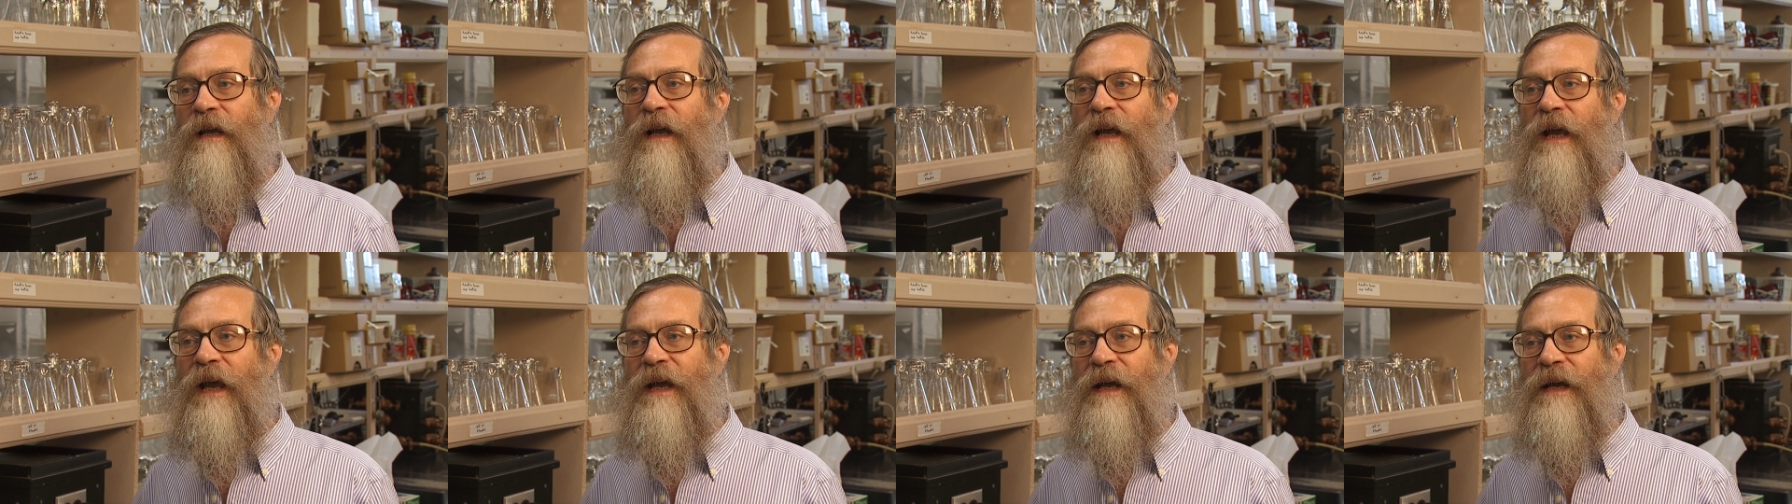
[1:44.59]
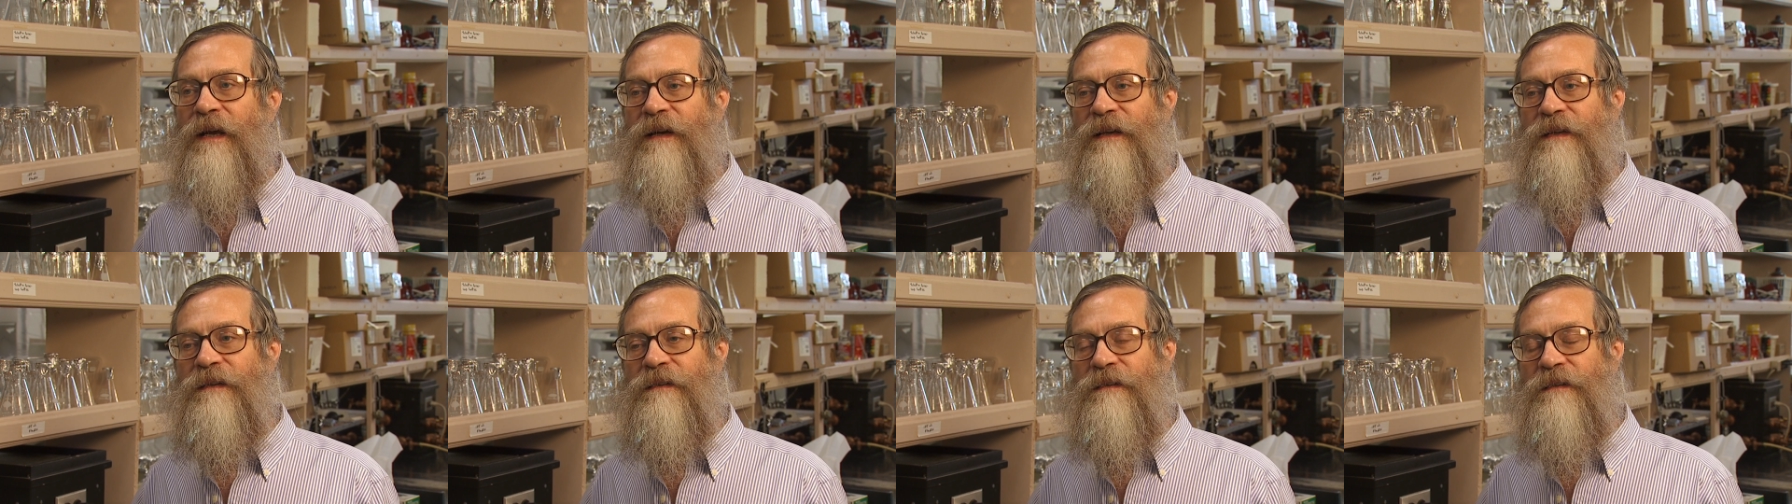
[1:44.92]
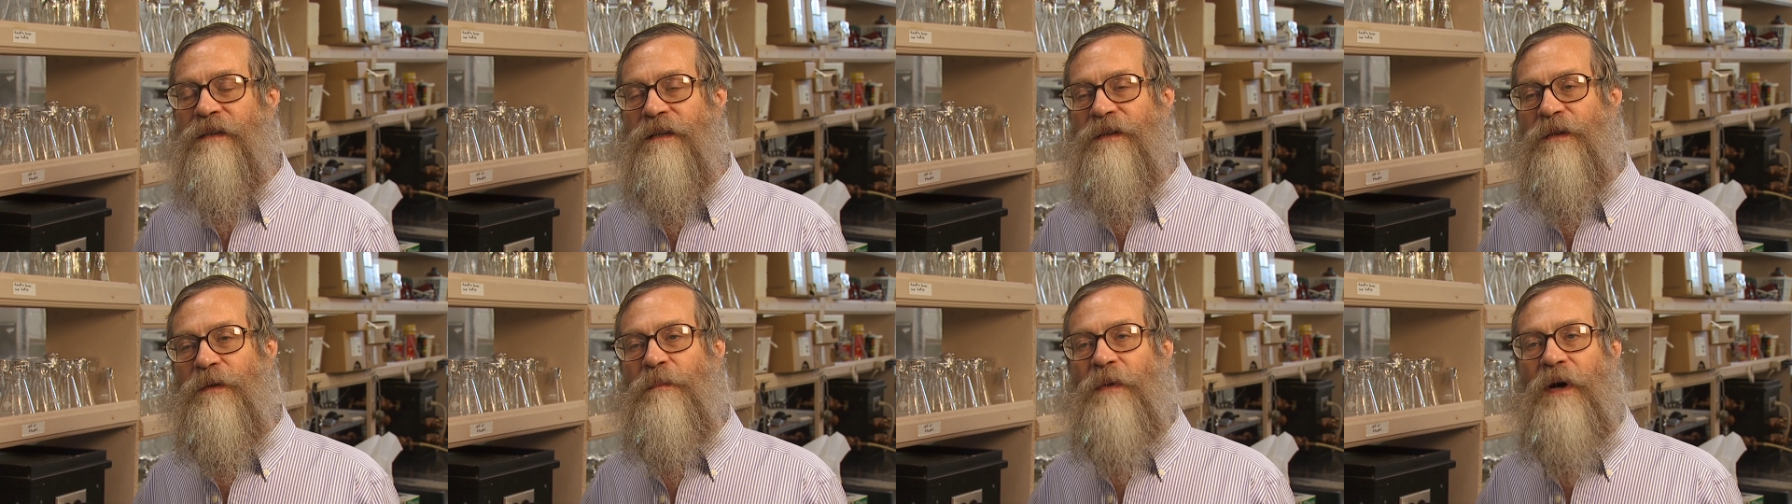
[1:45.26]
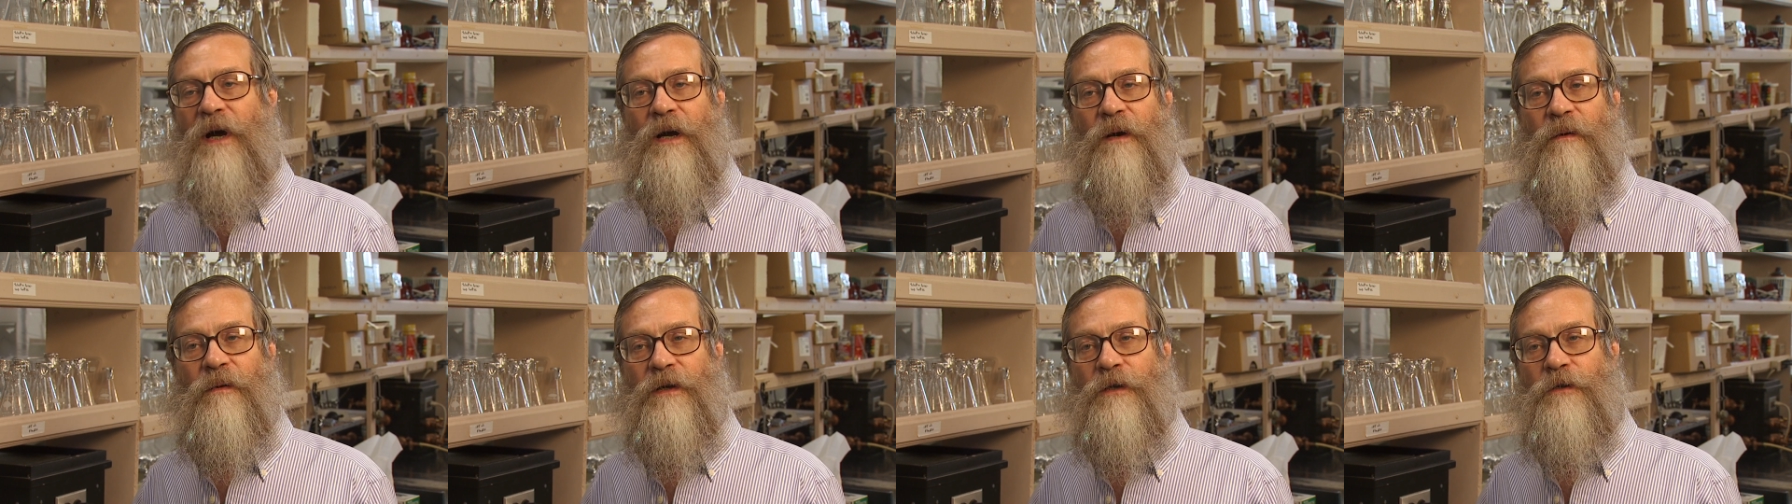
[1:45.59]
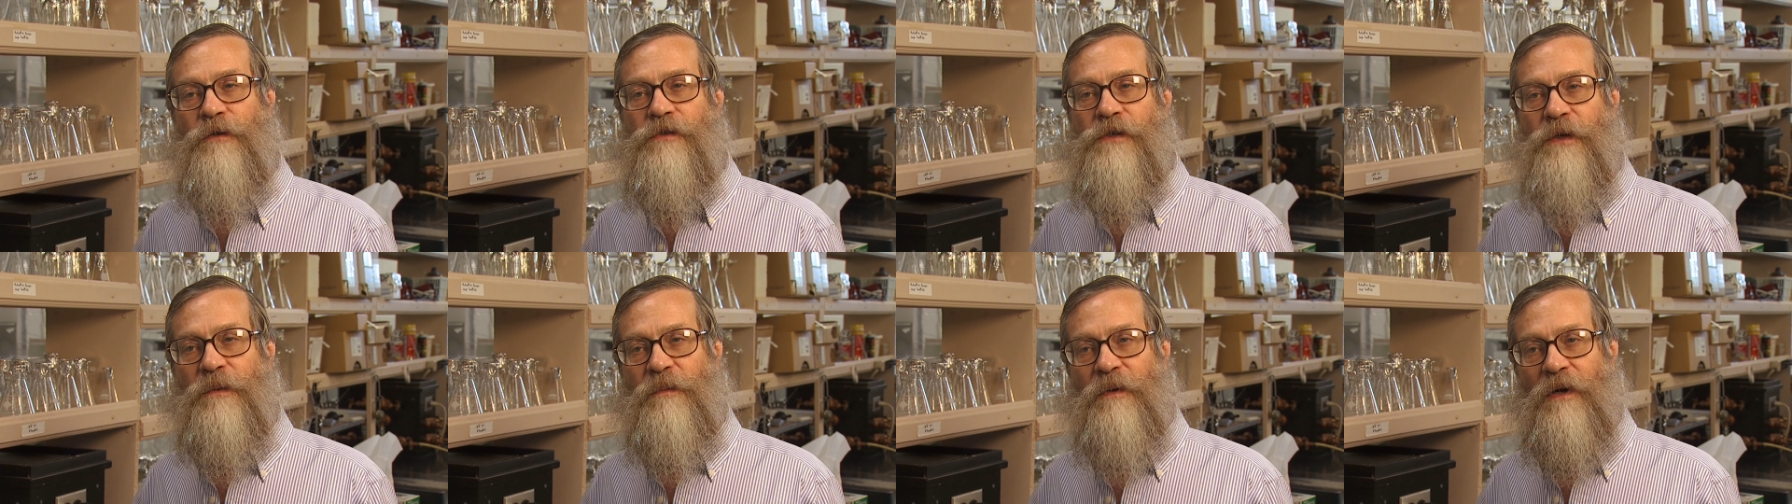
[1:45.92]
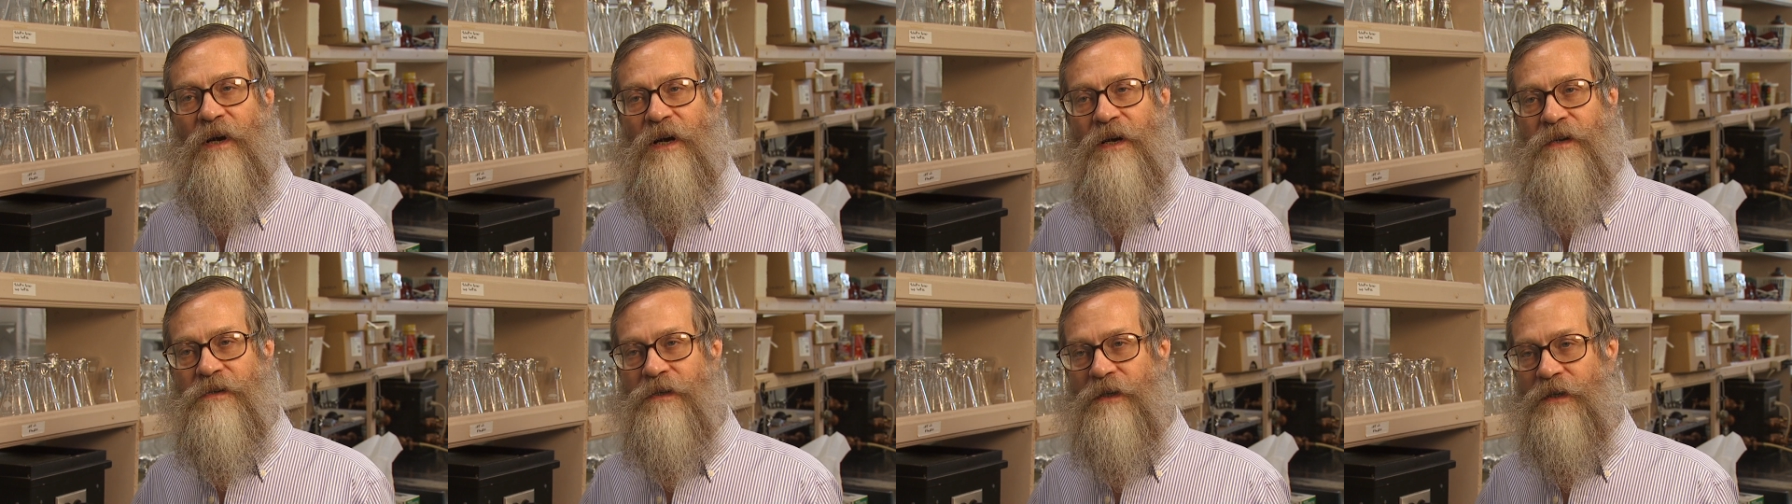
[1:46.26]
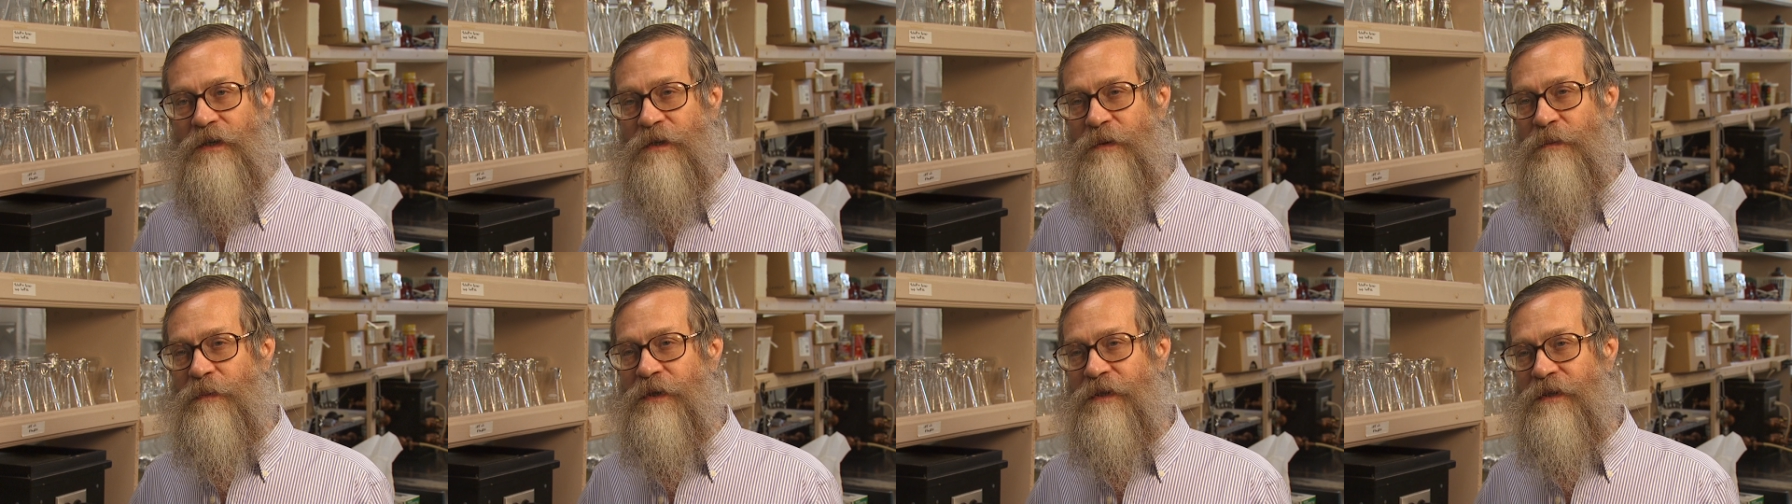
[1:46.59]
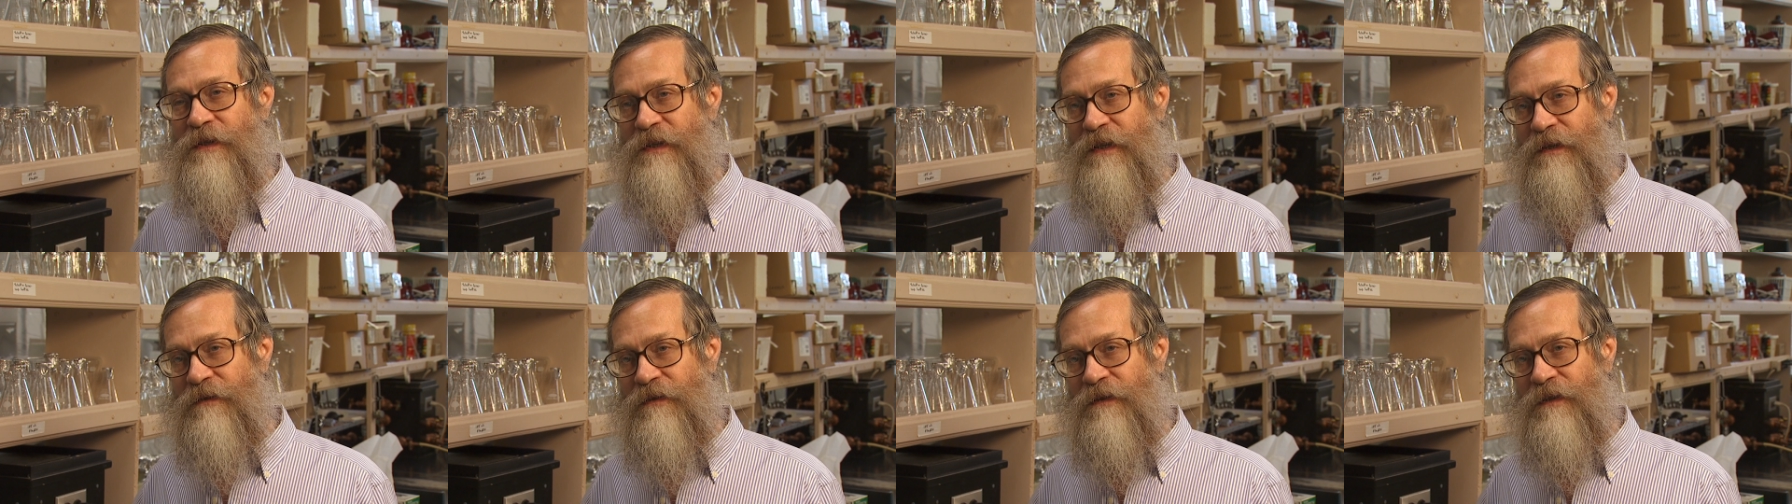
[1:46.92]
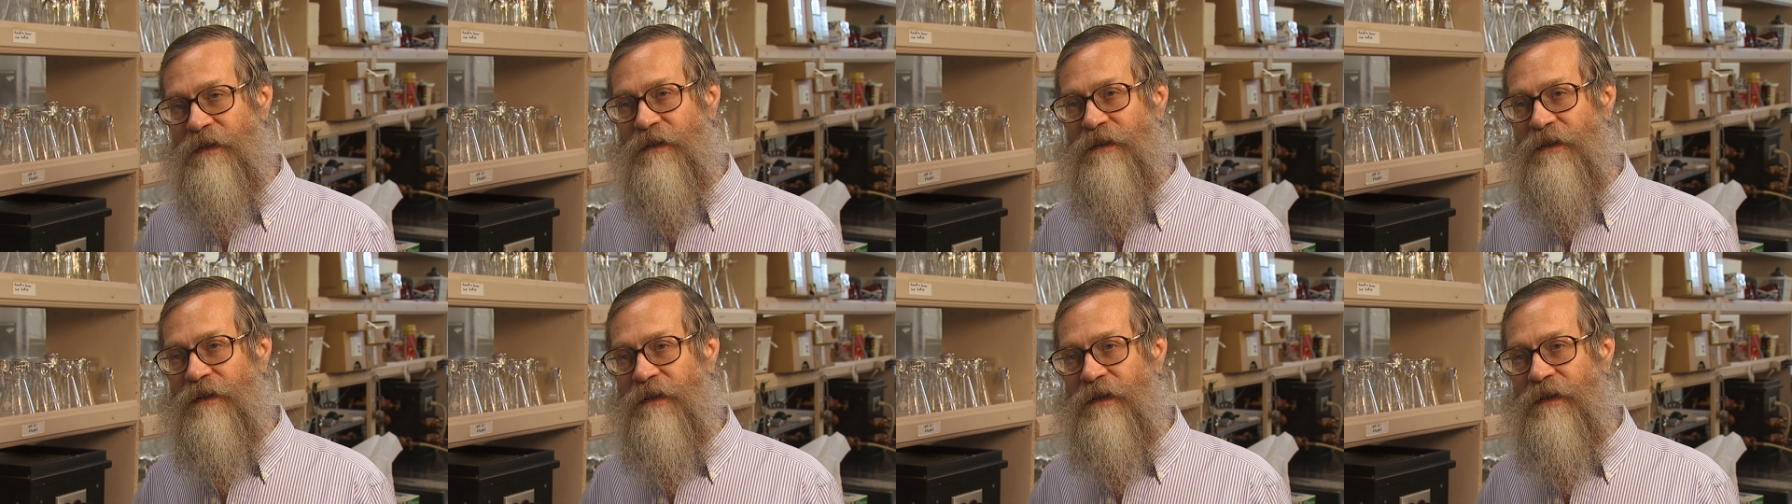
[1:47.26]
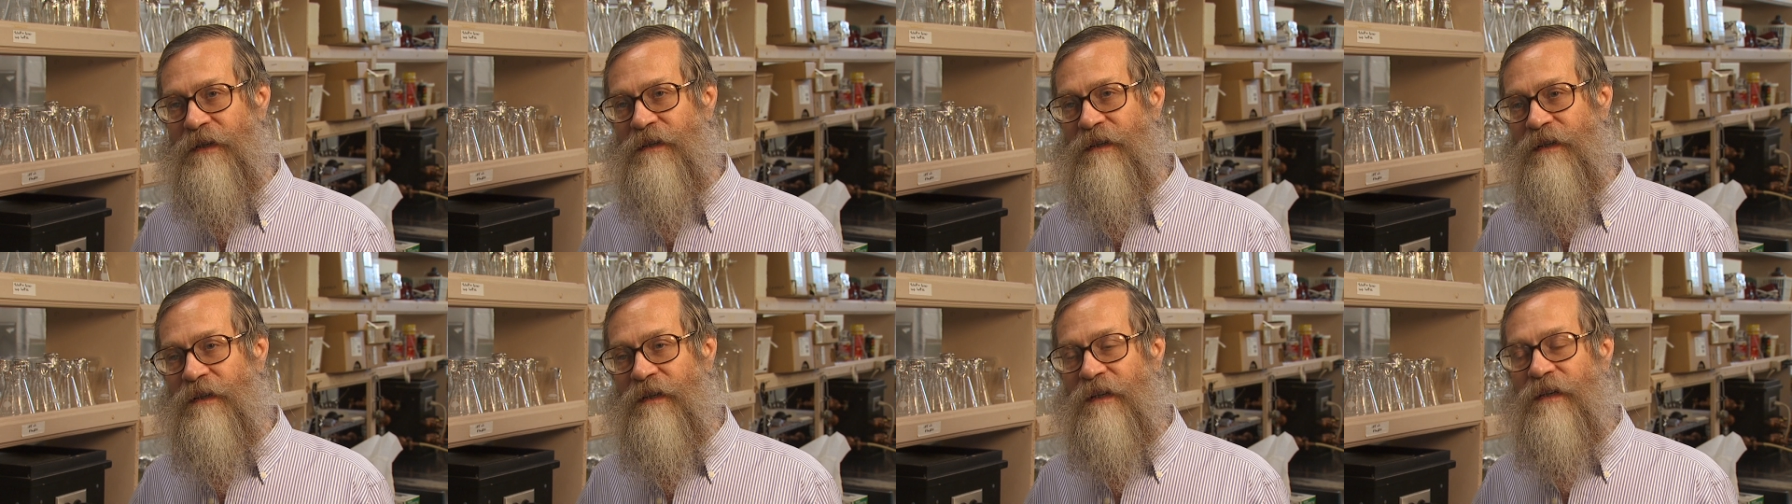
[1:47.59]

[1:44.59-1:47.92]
And in the bioenergy project specifically,